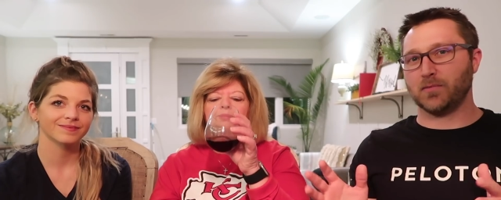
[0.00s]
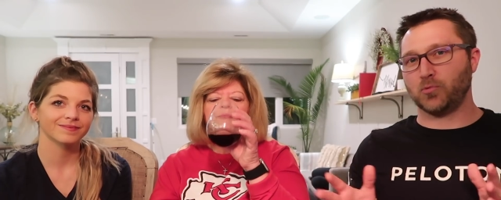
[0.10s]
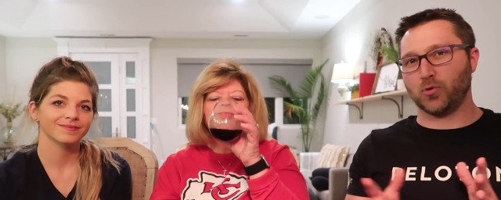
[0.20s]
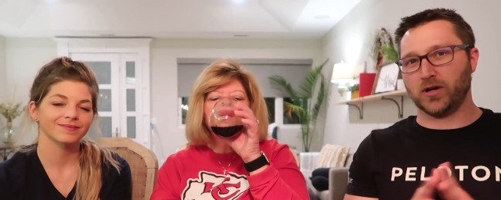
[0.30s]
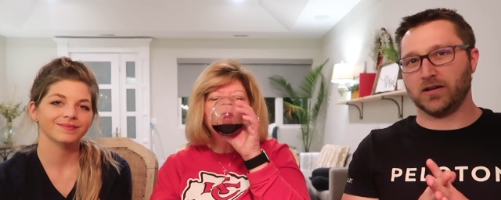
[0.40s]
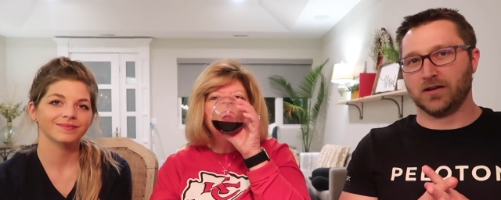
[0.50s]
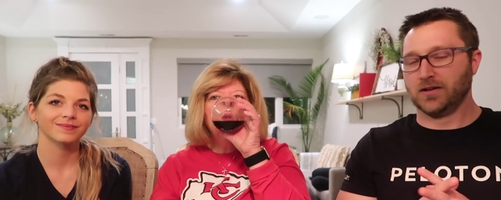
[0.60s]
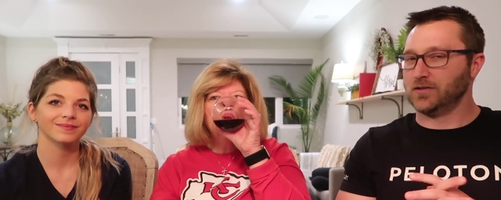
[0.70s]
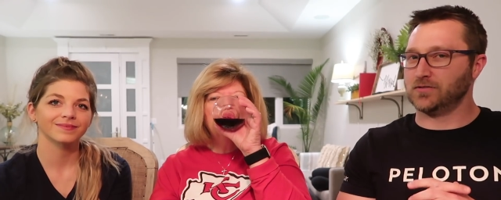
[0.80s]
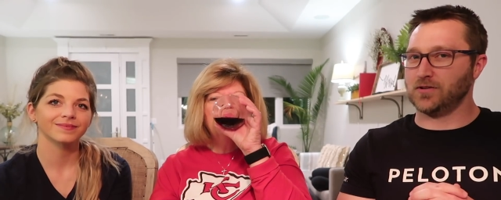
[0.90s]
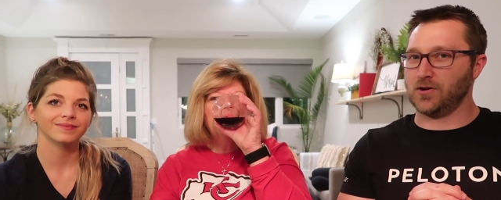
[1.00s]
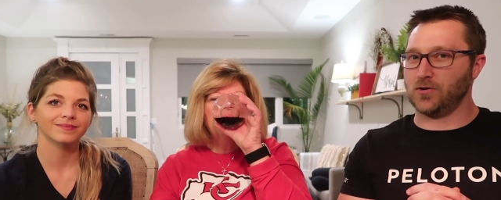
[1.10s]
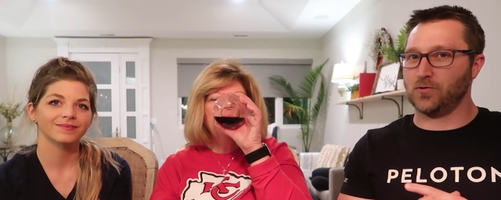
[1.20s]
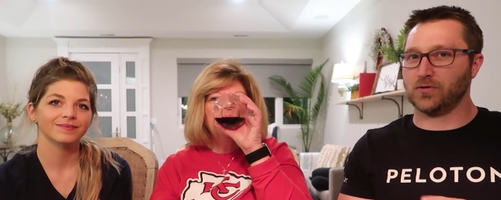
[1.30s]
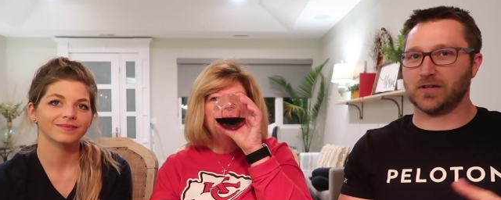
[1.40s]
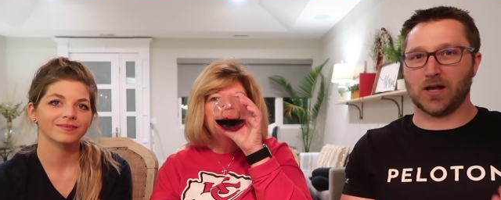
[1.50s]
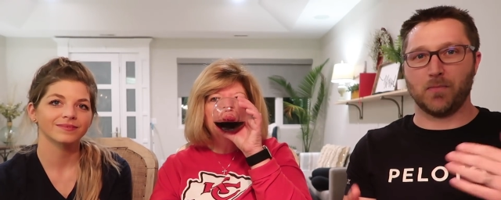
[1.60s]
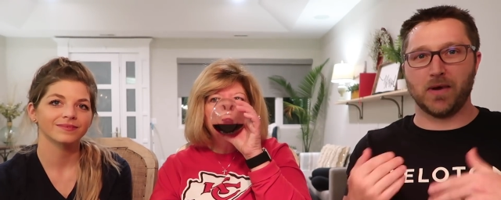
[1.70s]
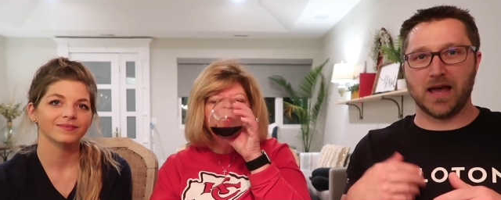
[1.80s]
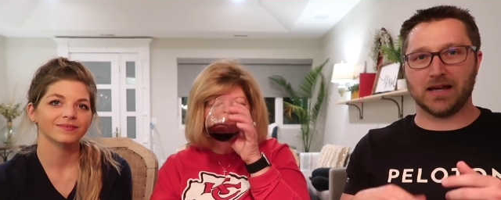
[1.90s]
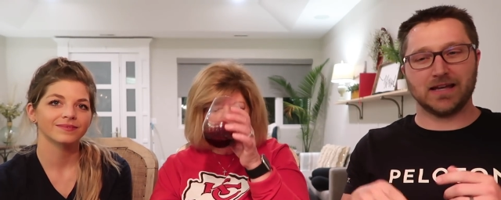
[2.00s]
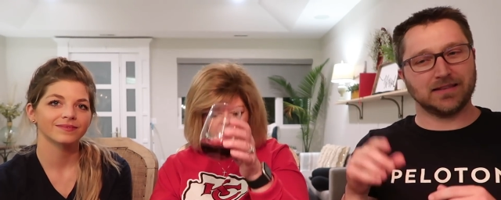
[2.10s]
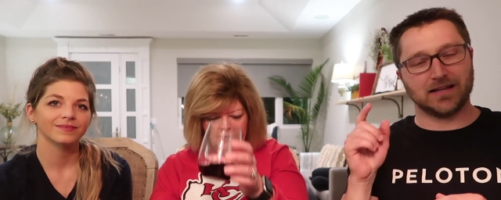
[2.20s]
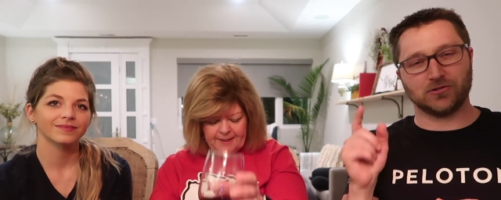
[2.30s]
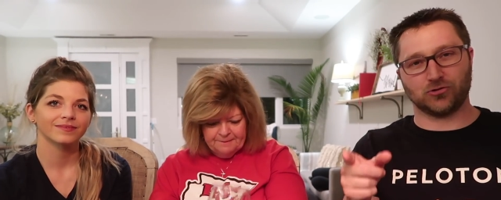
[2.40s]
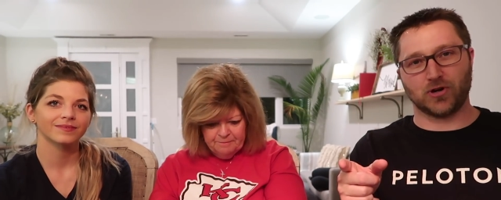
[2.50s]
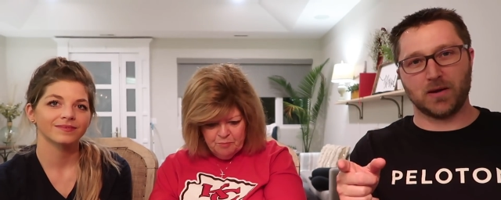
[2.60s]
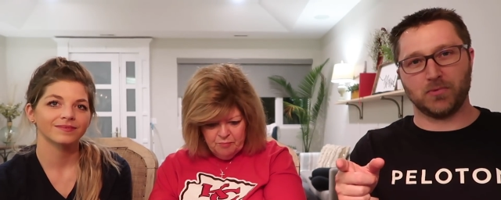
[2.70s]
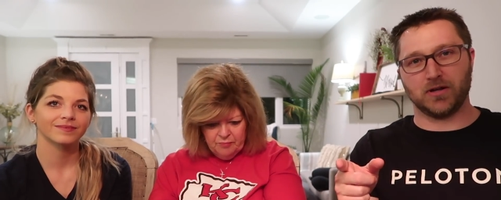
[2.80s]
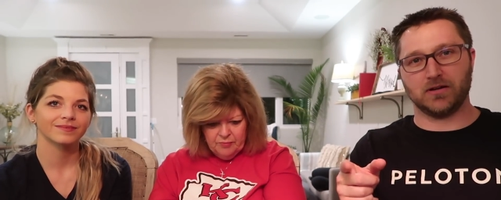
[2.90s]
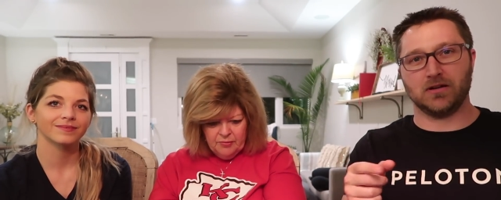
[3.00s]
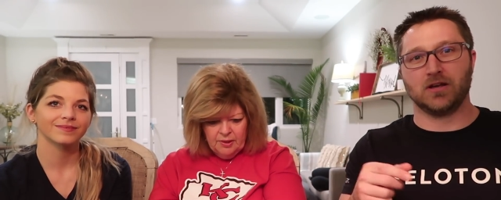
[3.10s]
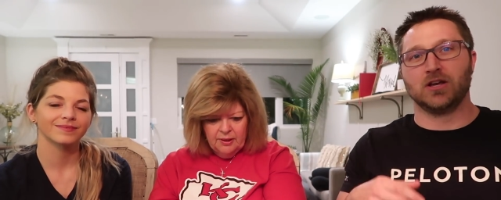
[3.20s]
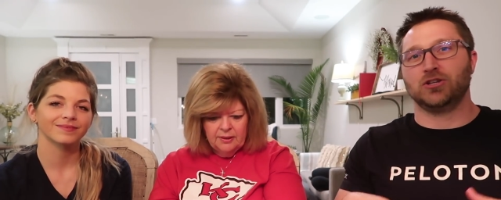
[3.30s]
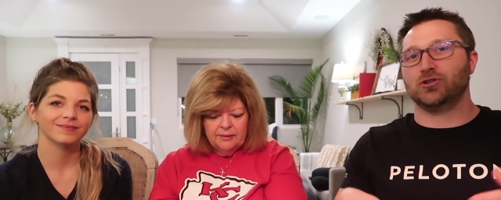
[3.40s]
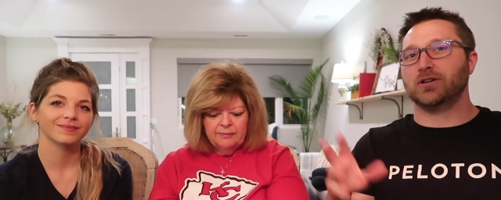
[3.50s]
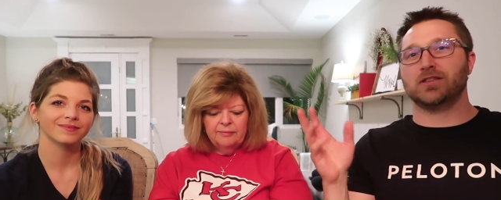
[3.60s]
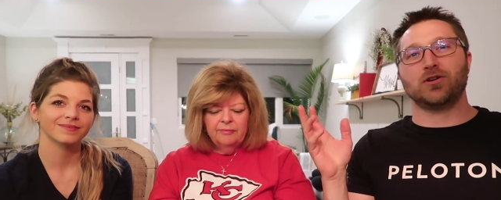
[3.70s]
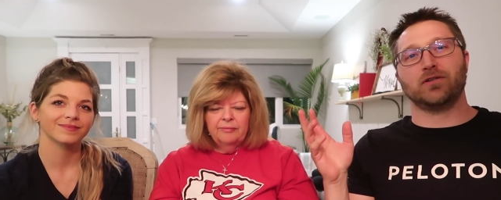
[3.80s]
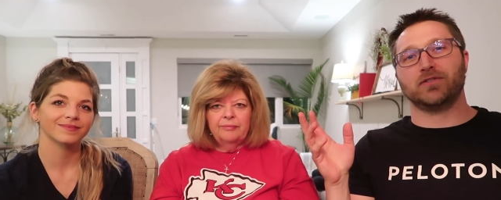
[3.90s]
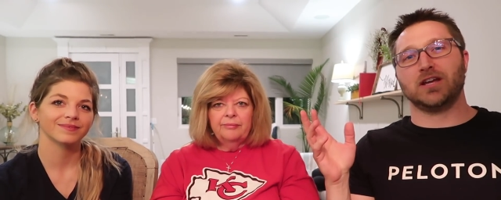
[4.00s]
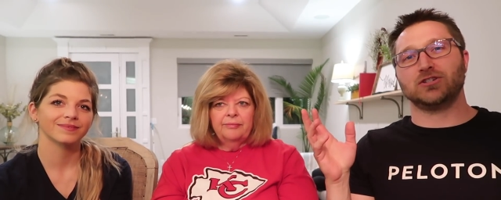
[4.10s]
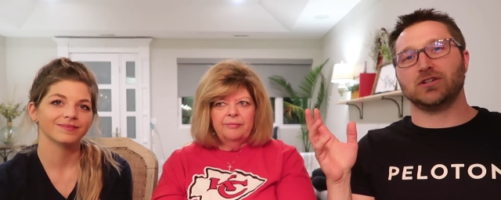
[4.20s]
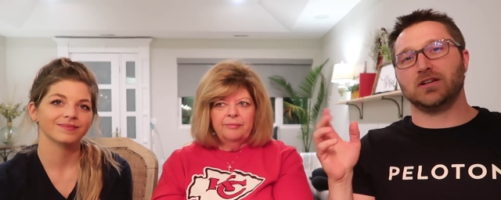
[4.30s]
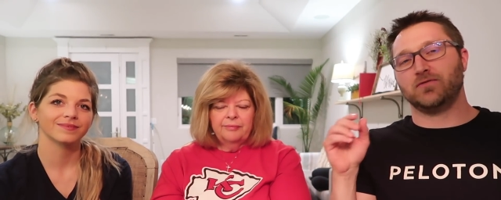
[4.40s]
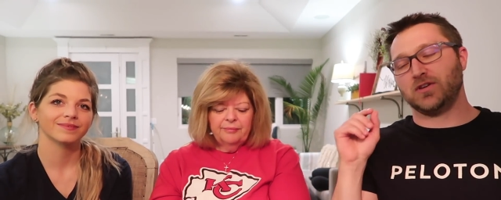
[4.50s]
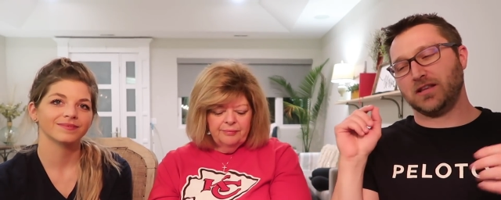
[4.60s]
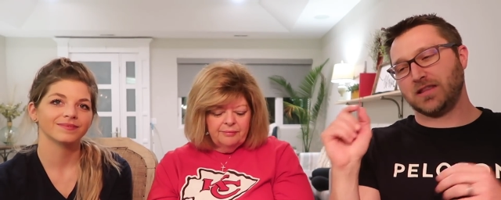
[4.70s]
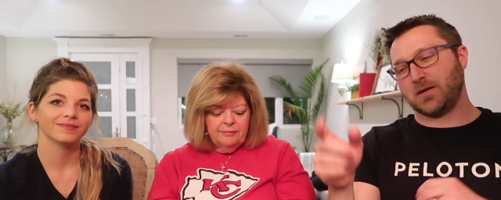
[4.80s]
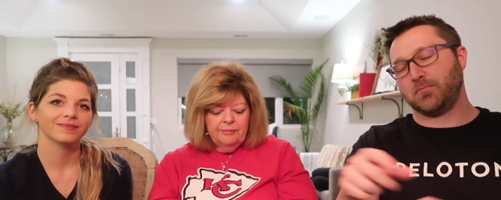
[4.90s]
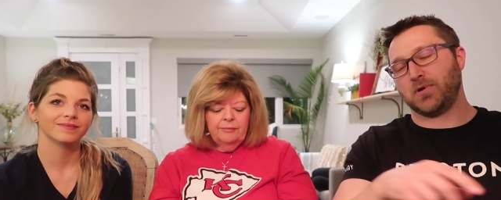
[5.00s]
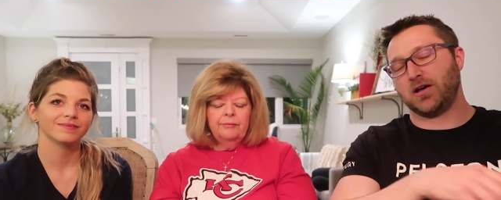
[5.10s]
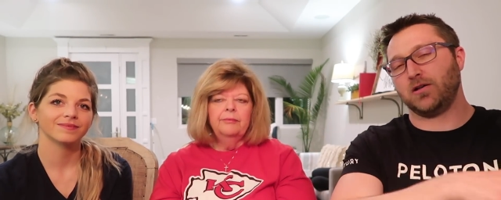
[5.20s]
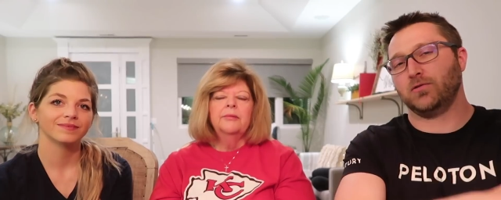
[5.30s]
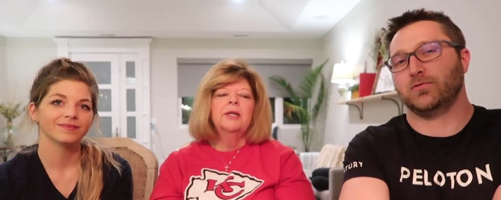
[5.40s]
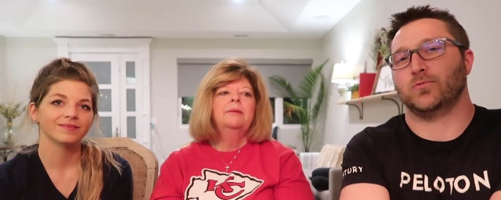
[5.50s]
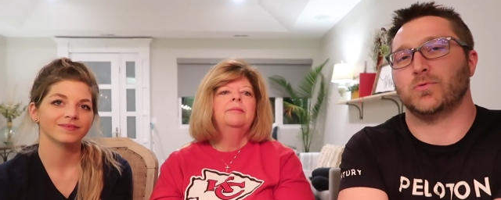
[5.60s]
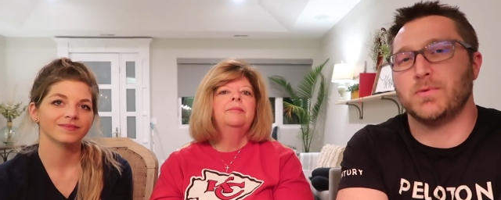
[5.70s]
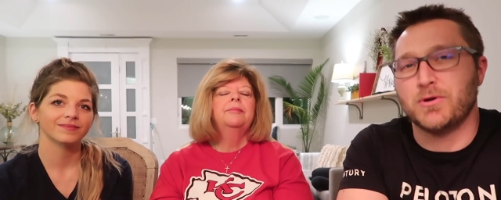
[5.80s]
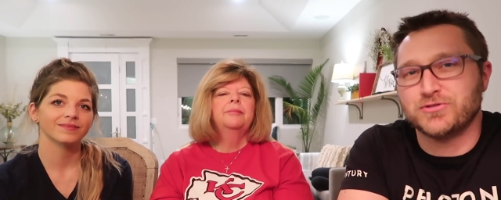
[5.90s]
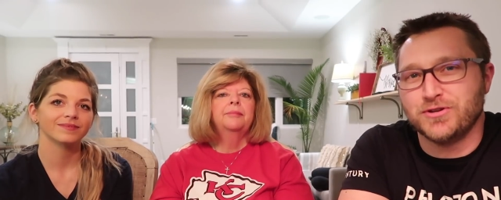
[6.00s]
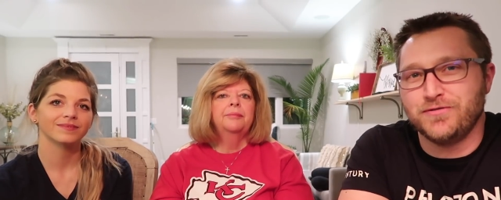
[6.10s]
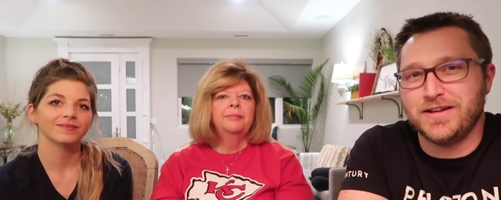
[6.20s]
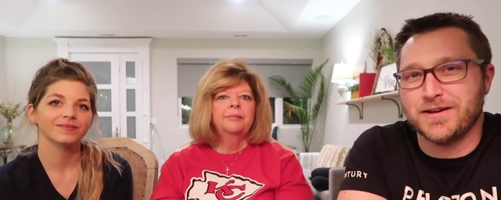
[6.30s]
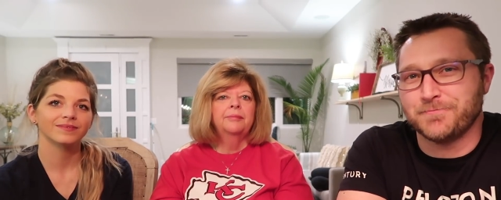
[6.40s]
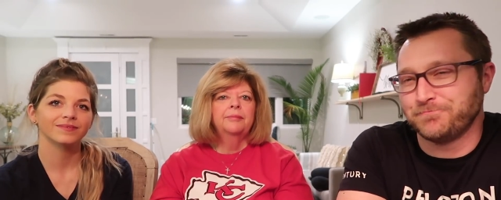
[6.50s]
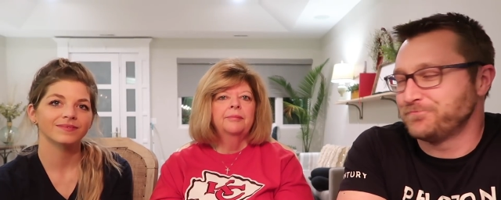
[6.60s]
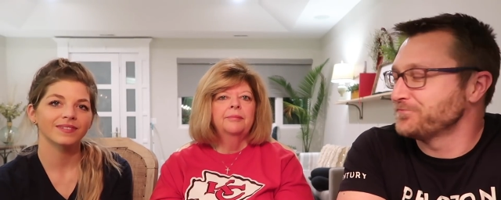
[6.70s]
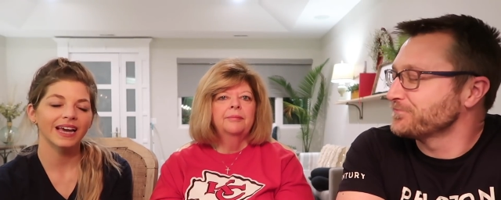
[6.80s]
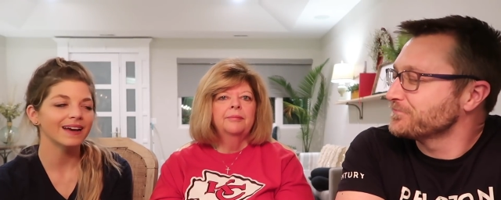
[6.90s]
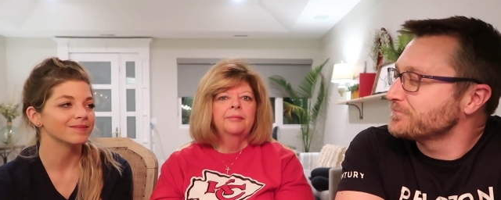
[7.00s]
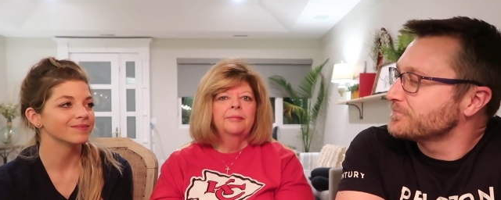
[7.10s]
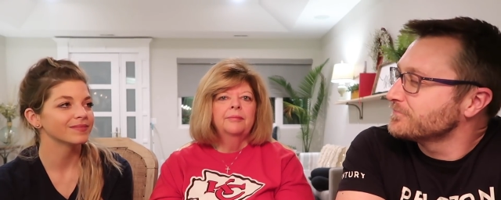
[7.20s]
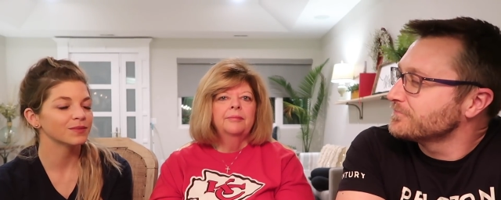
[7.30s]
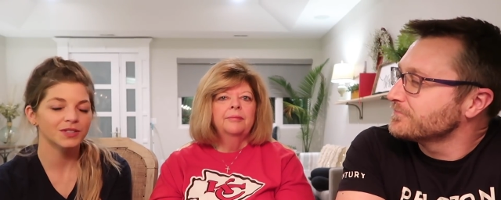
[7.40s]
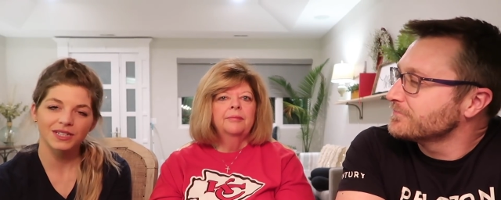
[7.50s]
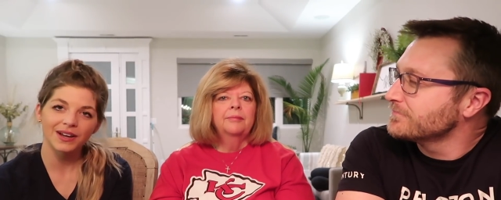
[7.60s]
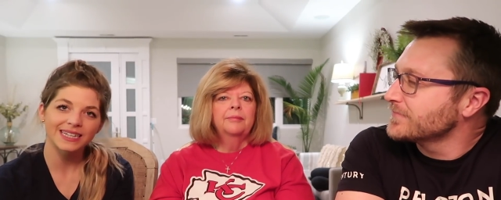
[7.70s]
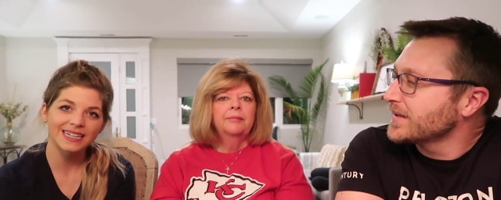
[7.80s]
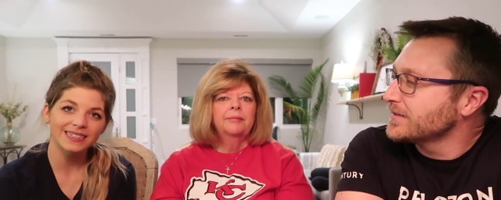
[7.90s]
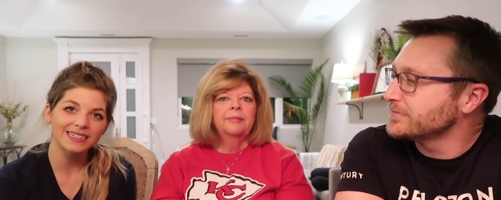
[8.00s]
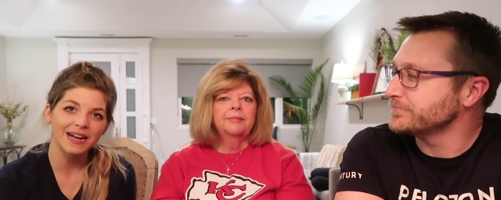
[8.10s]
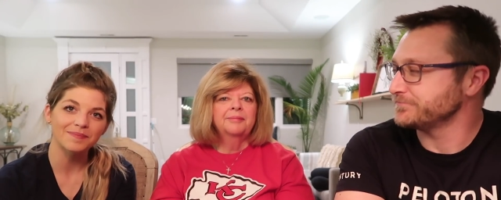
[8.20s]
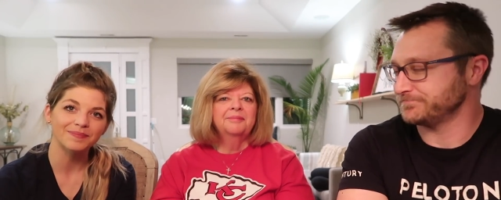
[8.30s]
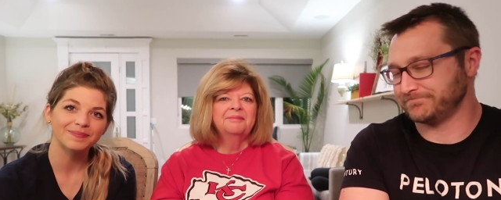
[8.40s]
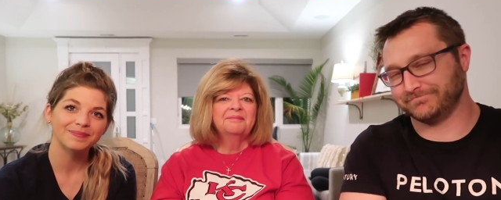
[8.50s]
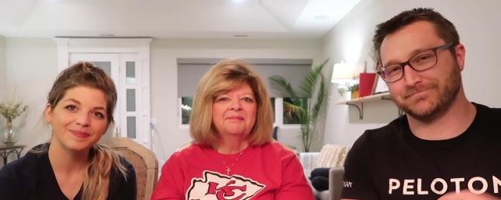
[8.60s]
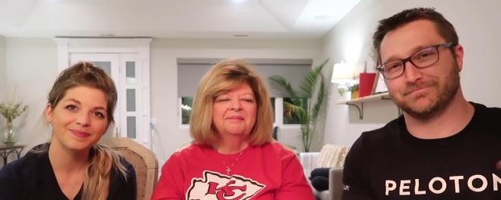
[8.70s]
Speaker 1: some point. So come back, hit that subscribe button. You'll get the notification if you hit that bell when we post a new video. Yeah,
Speaker 2: and we'll see you guys next time.